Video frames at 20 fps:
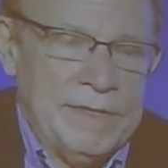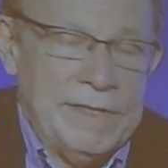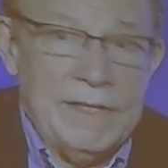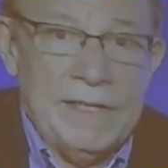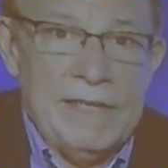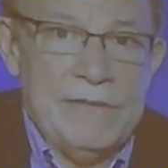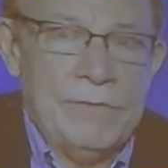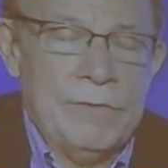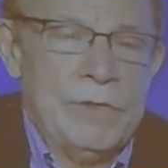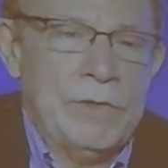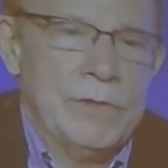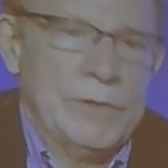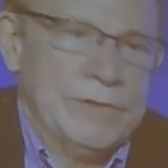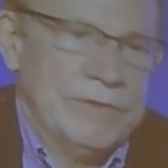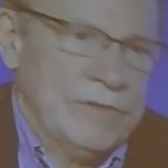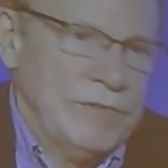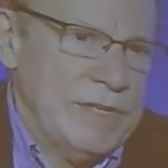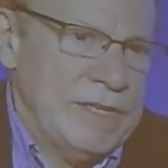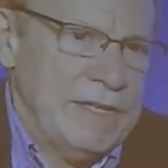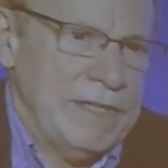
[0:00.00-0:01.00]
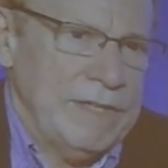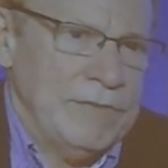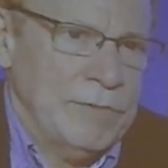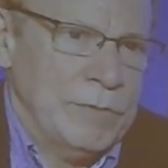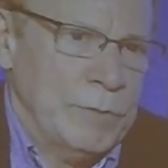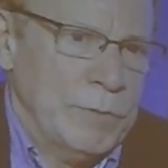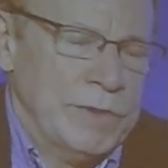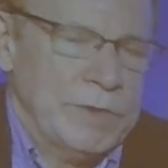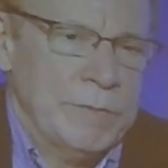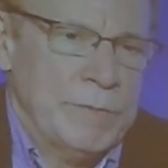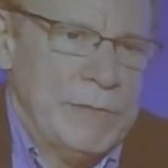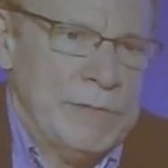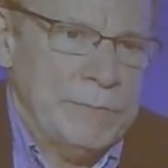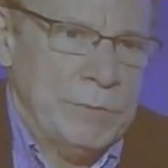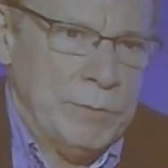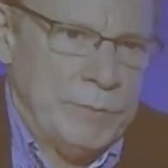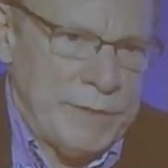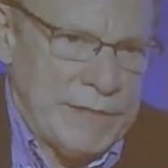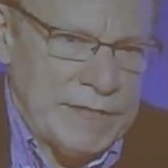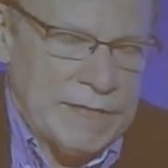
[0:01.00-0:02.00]
And even you can see, even with the
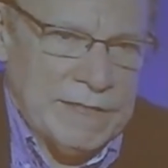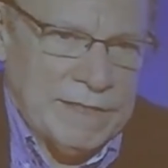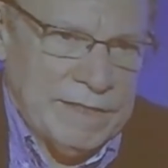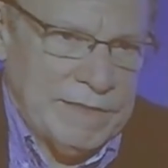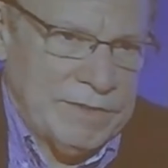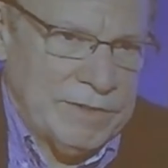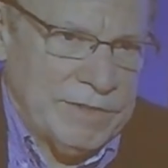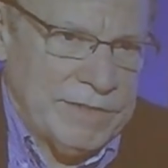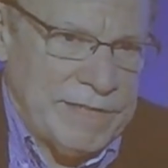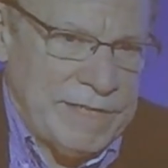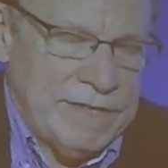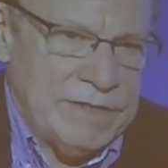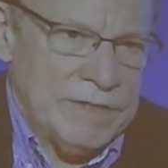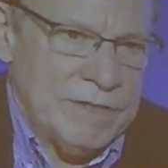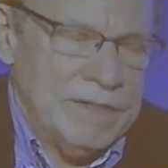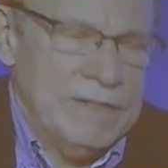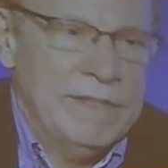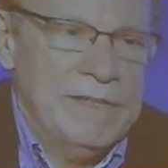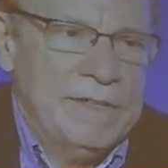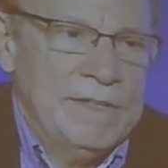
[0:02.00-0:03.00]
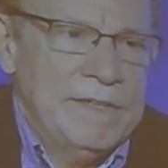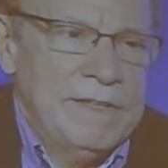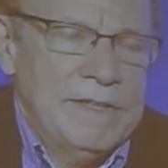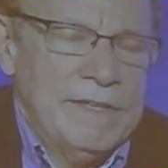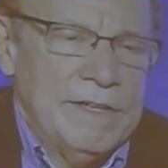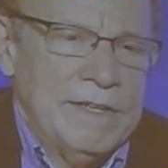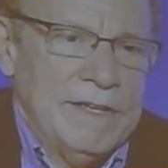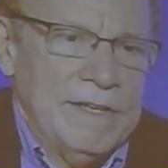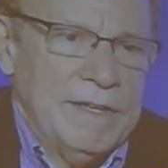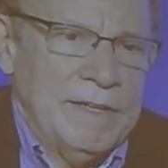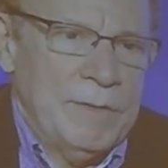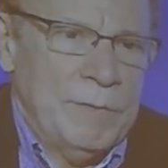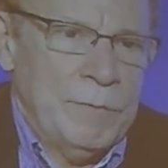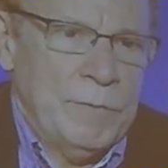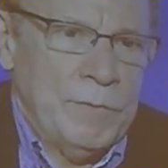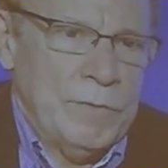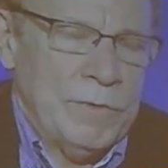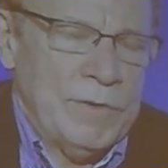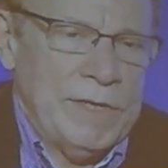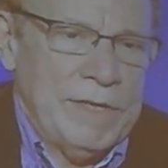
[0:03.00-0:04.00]
people being honored here,
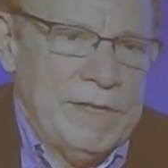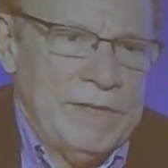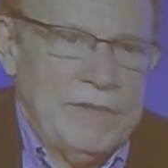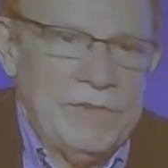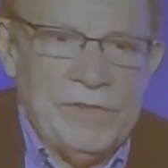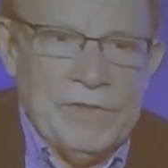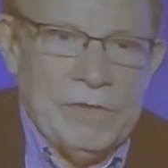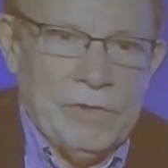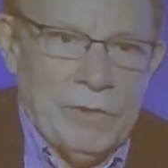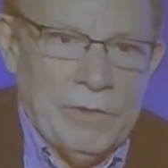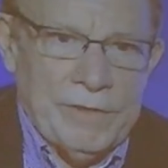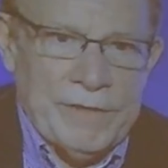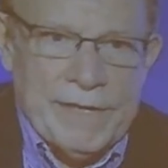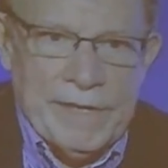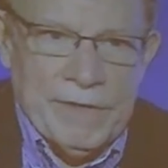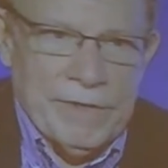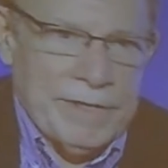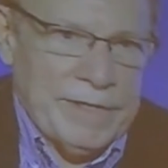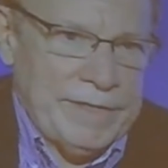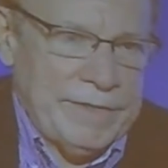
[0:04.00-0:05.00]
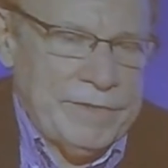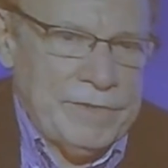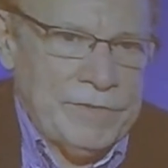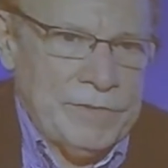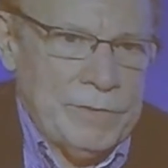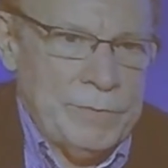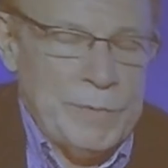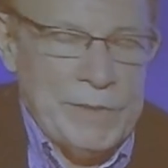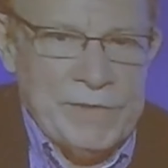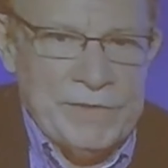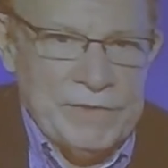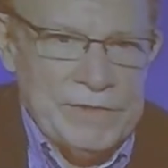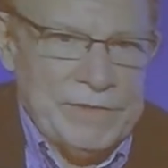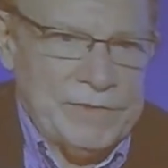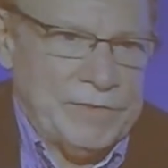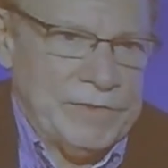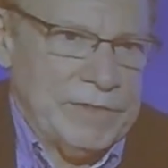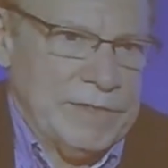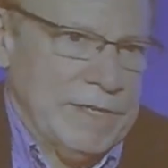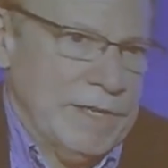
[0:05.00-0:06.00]
it is in all areas, in
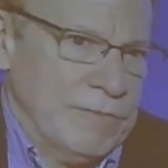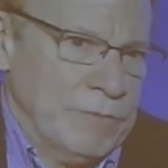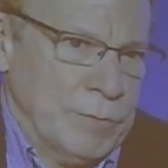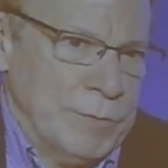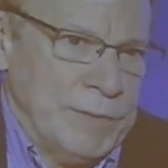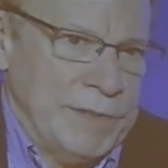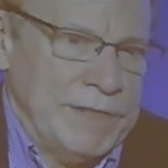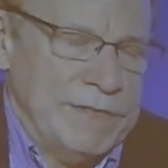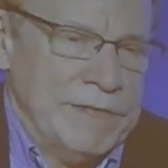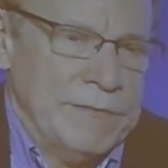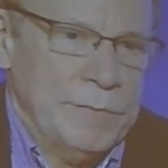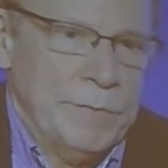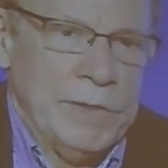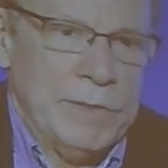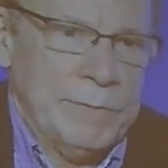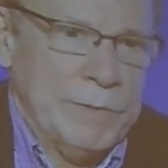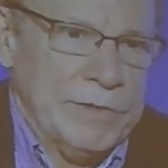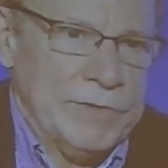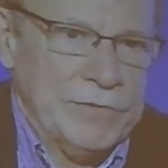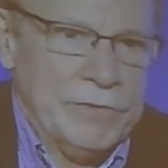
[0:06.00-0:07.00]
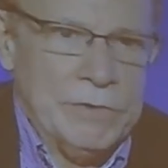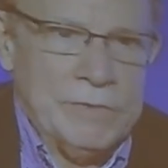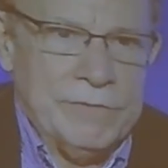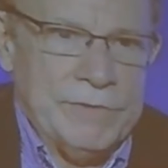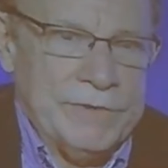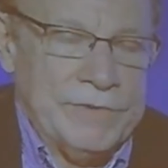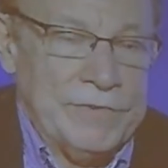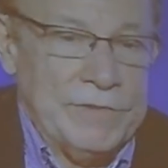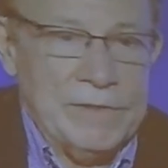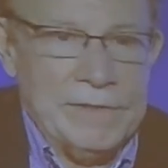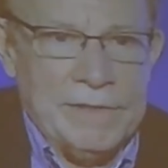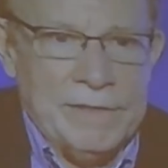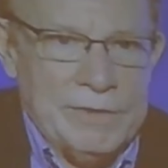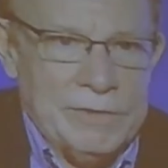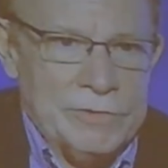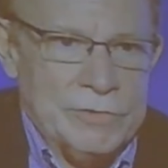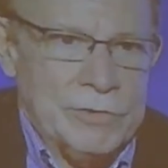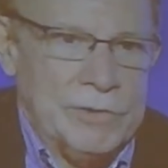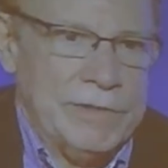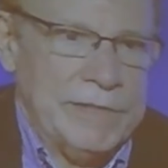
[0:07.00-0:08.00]
business, in government, in public service, in
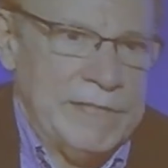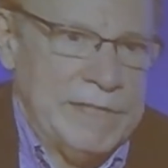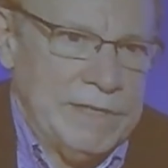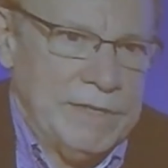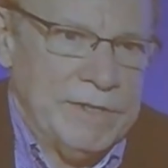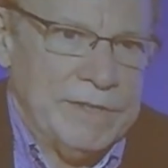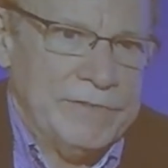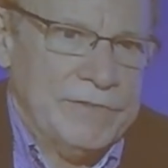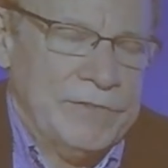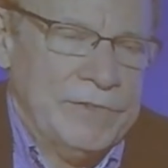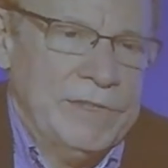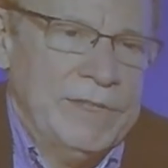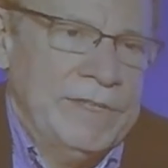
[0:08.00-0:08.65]
culture, in the arts.